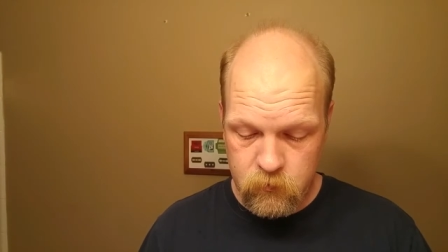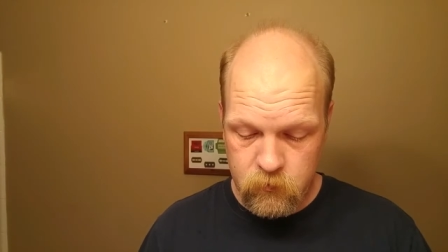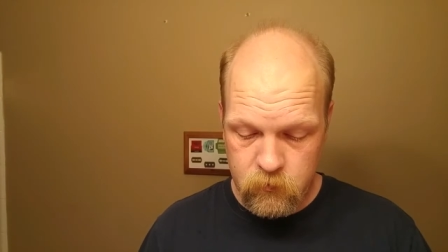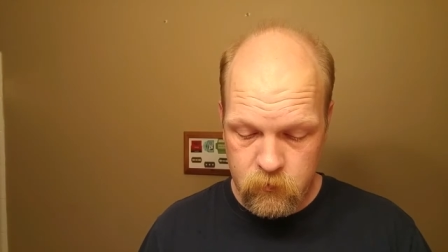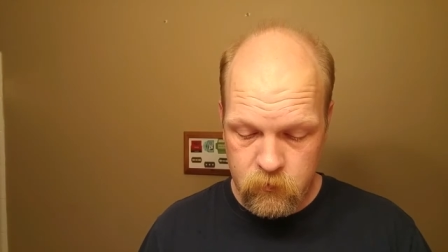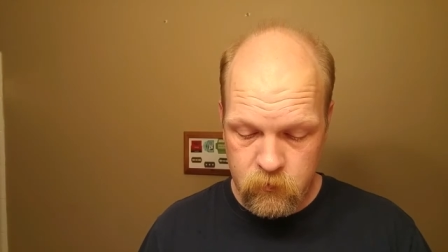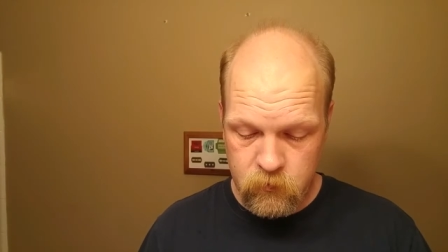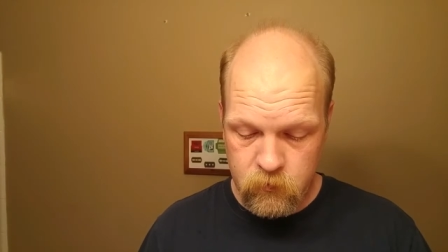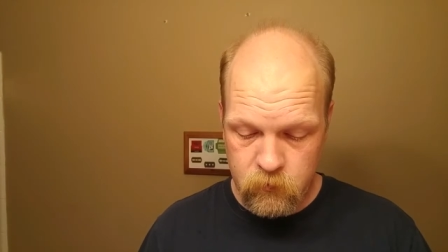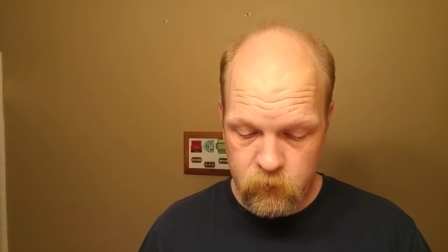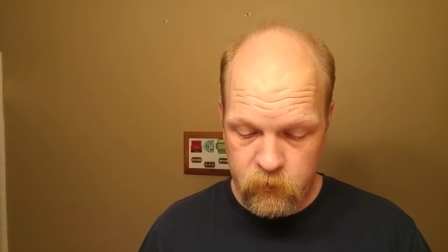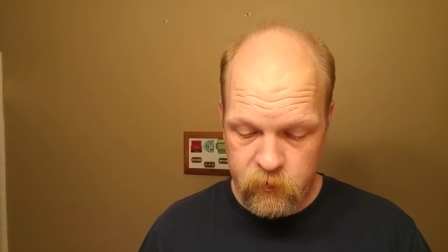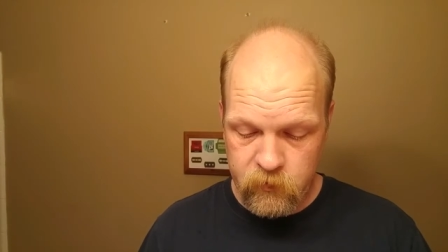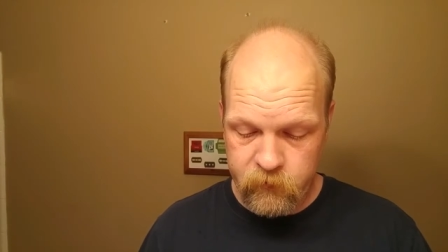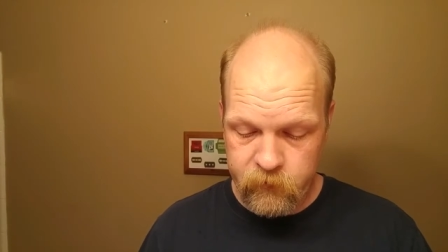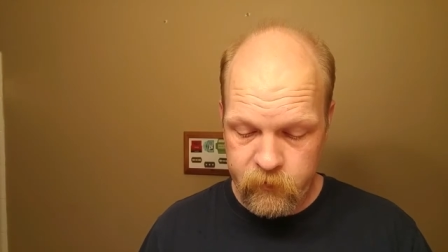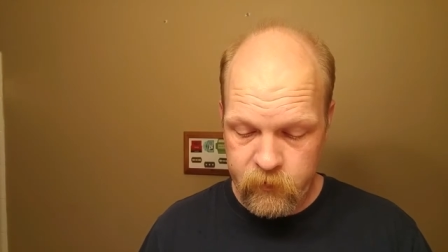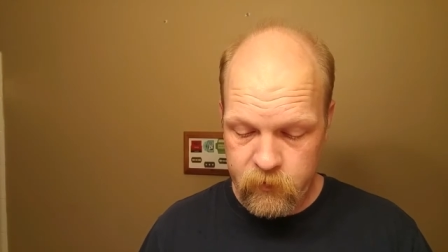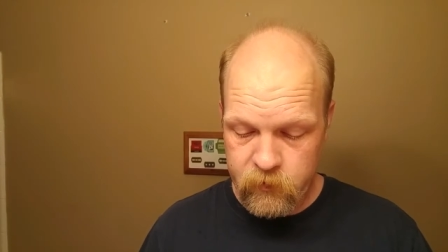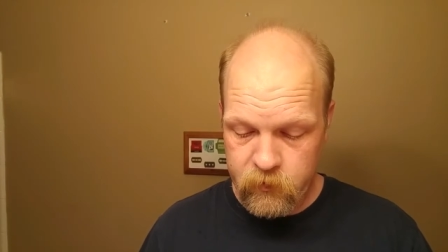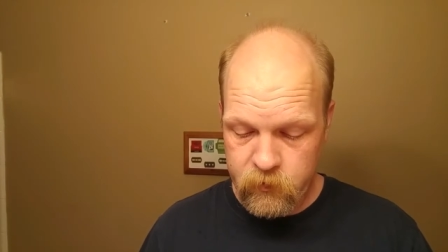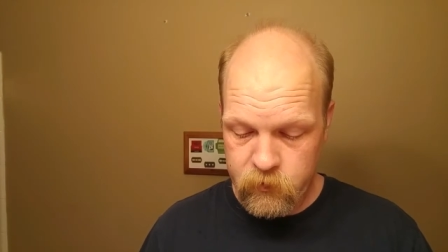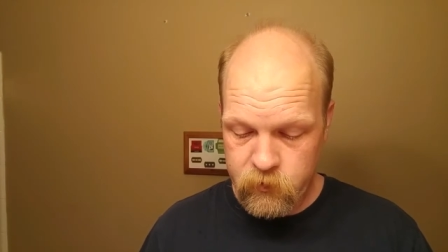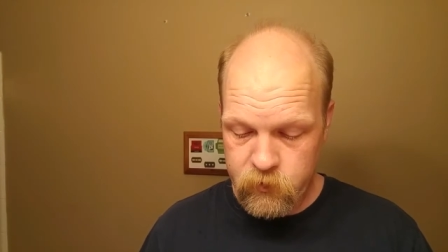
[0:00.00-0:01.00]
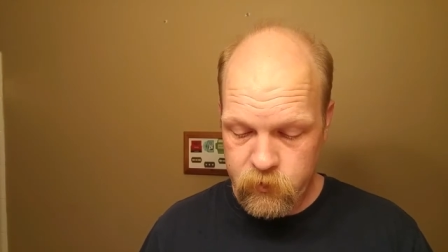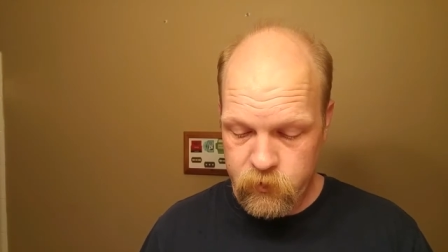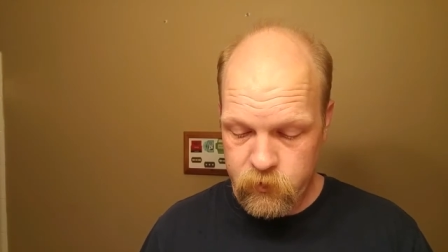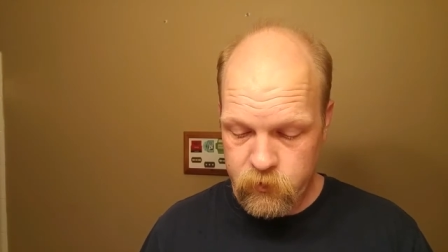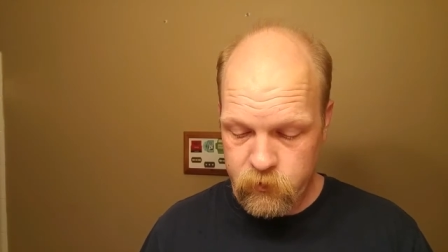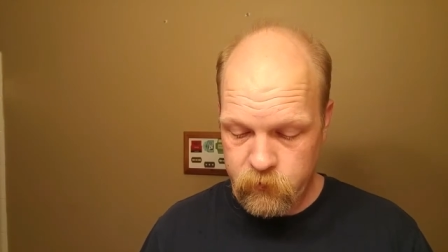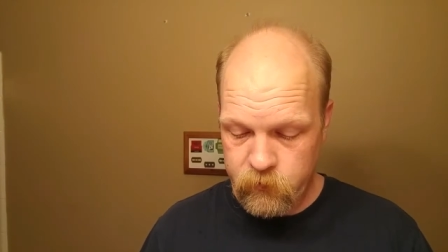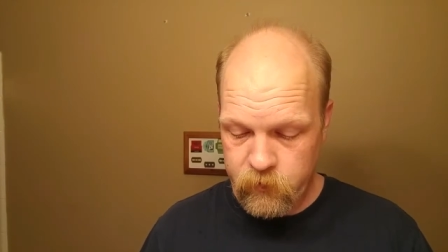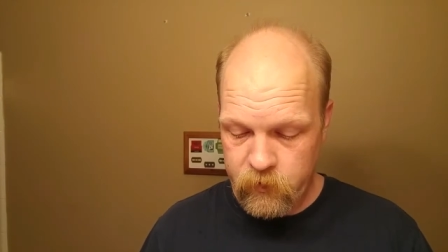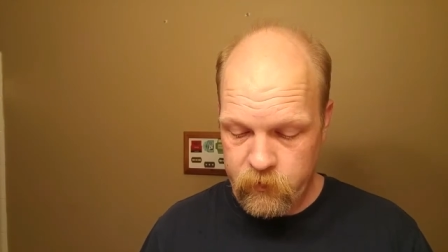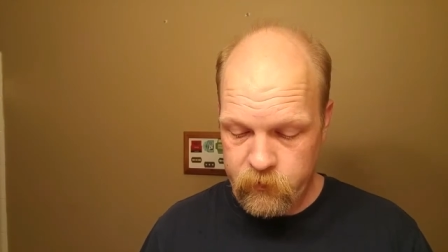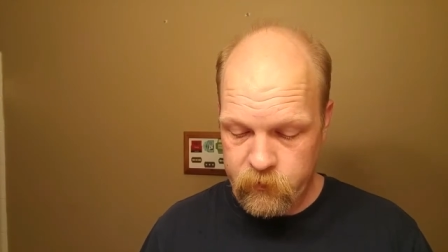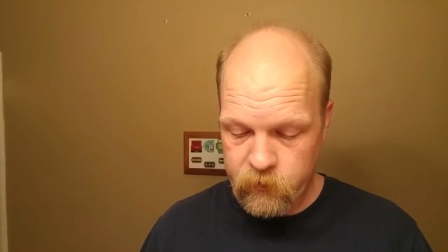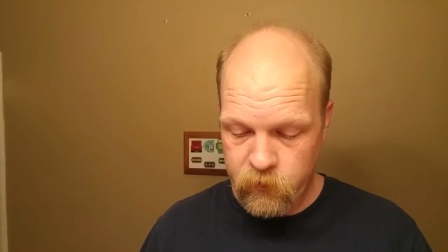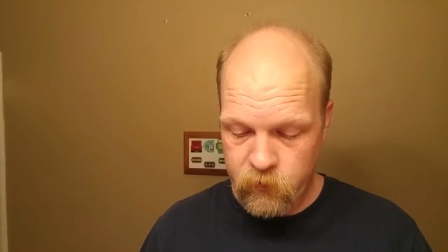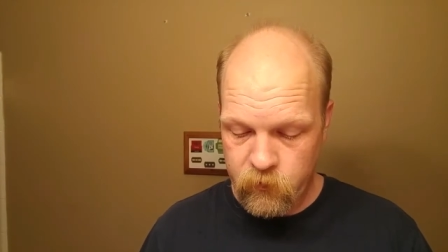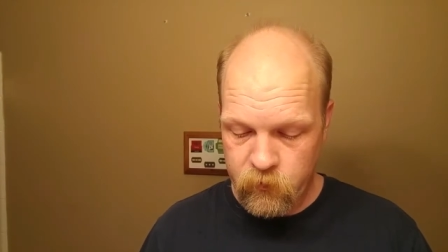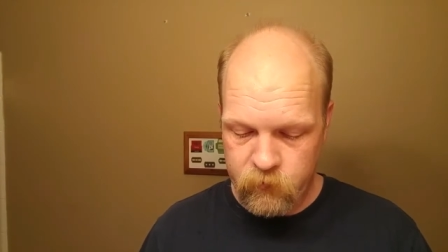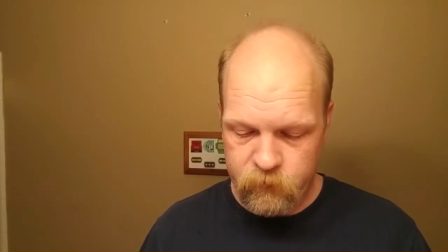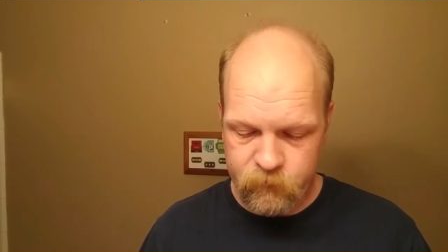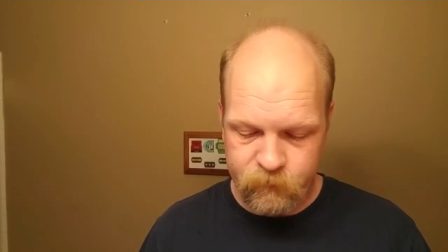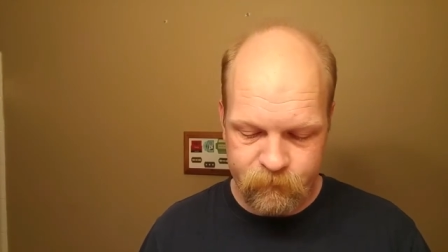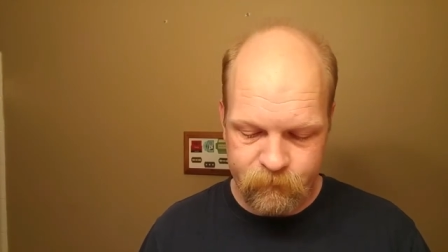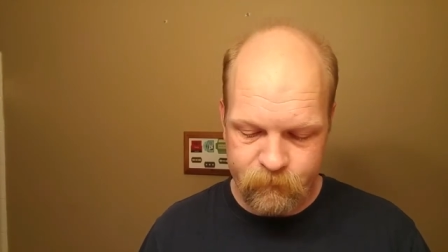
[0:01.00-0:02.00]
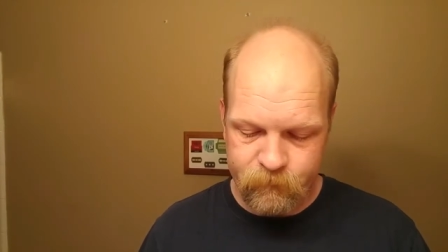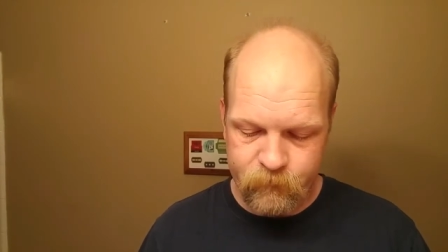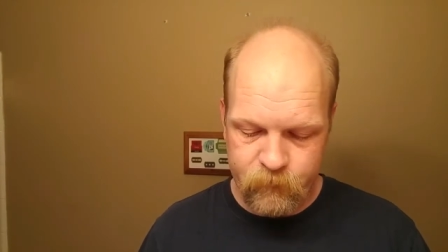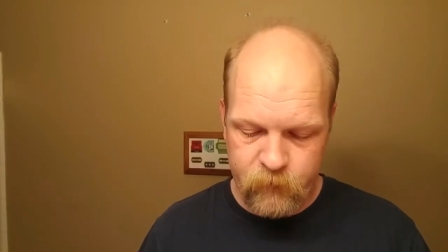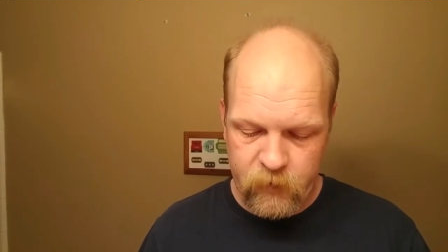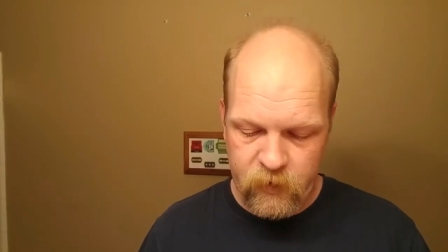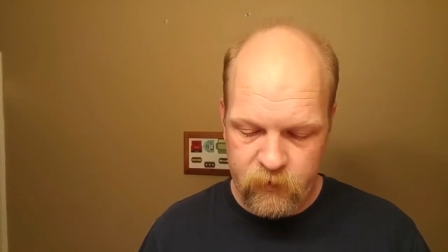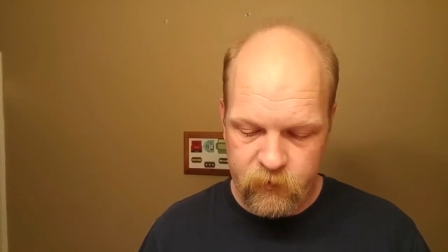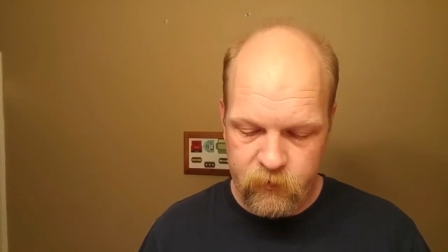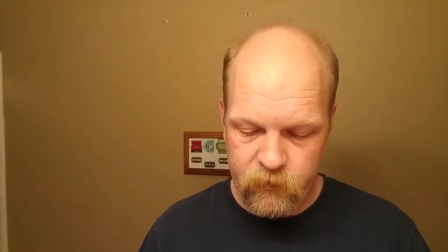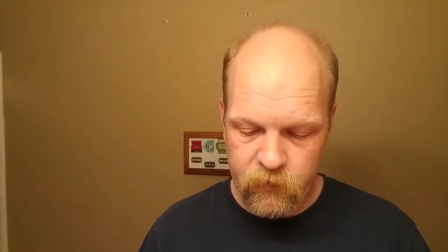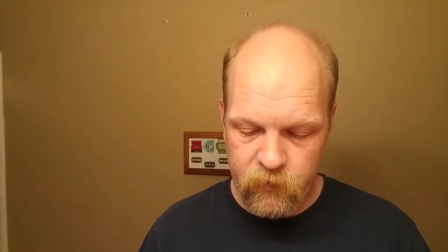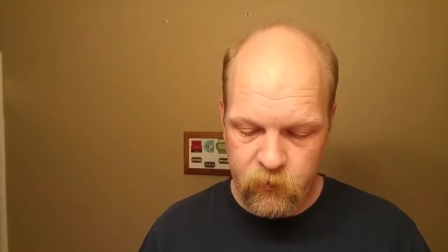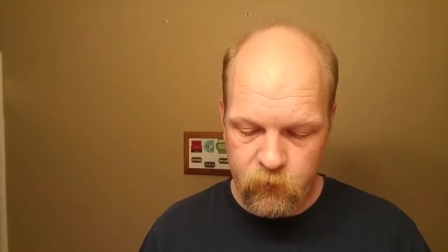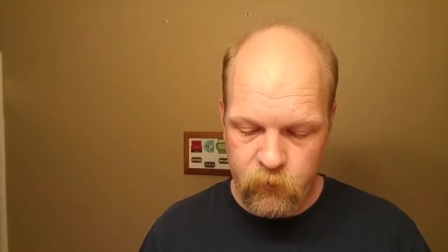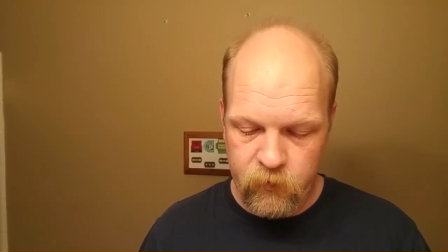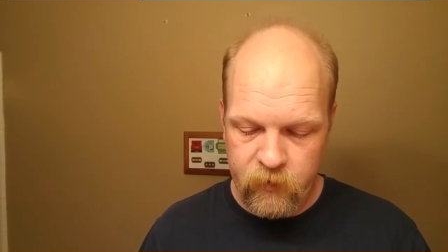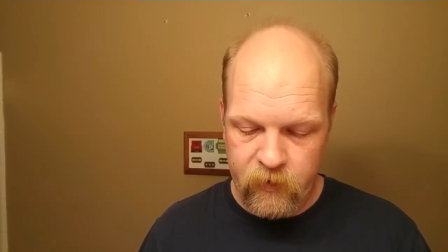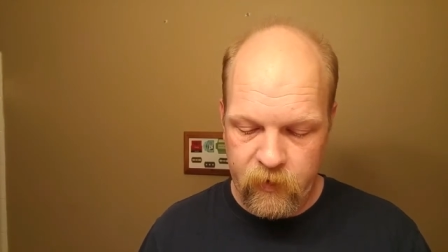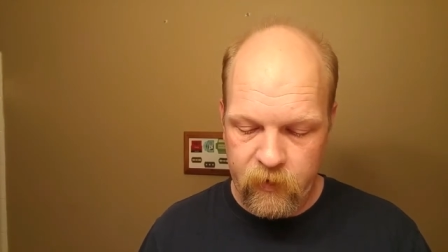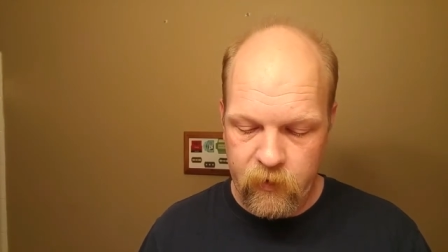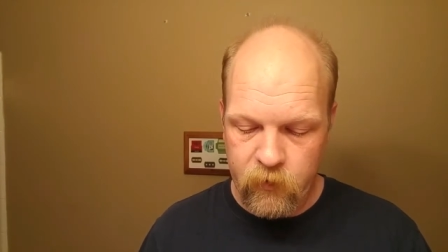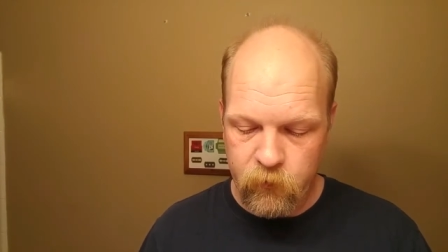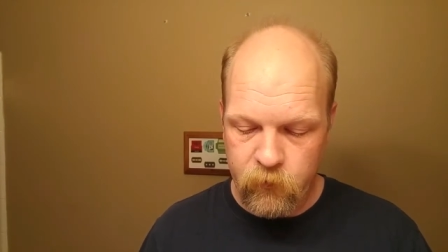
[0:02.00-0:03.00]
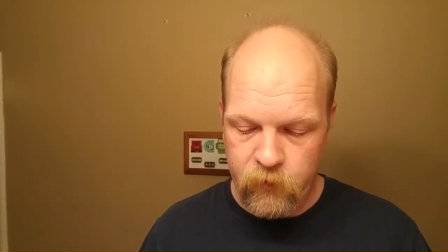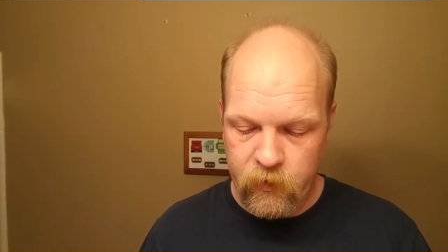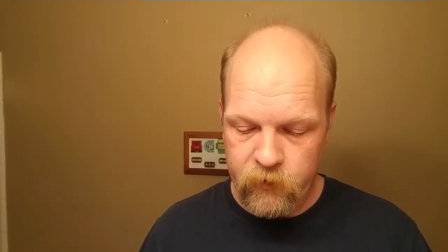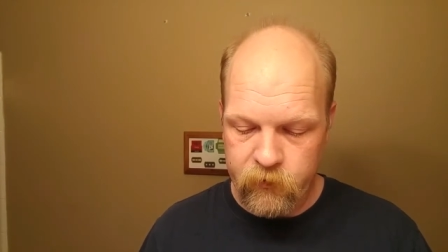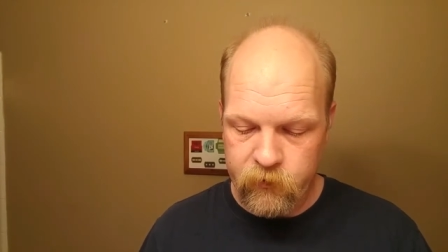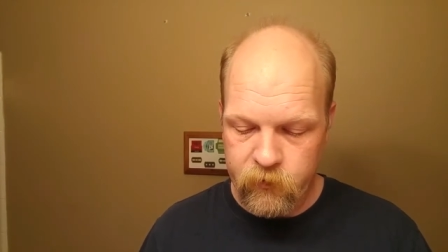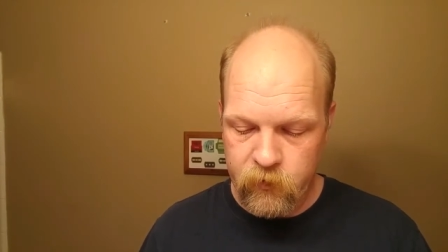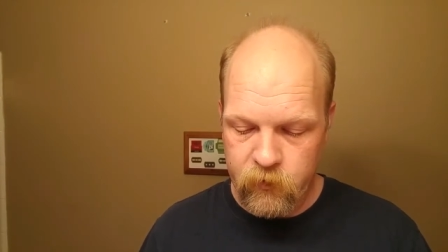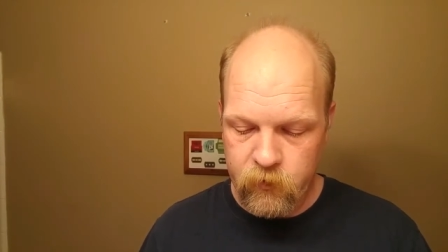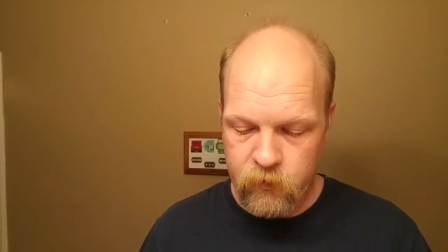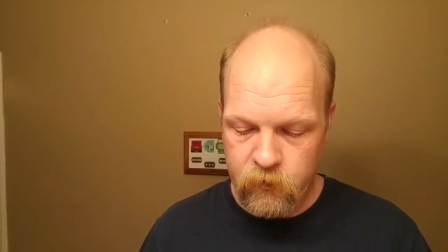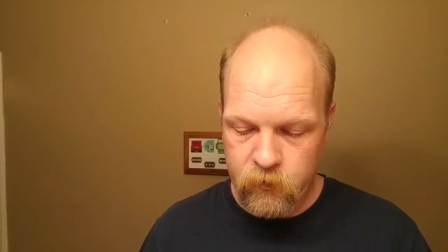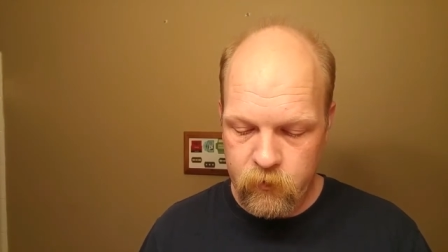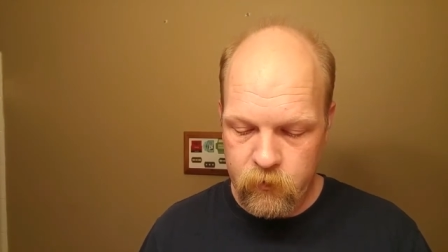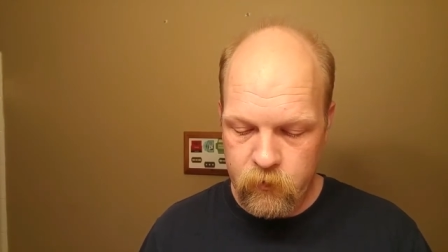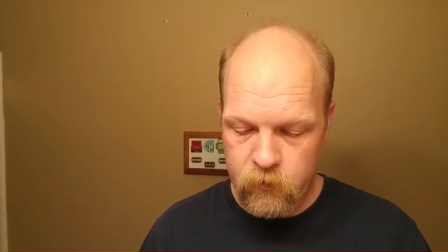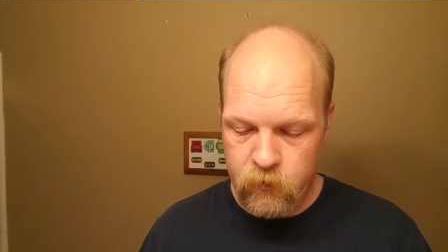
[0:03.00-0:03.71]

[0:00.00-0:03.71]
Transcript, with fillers: uh, with a vintage razor or basically with any razor.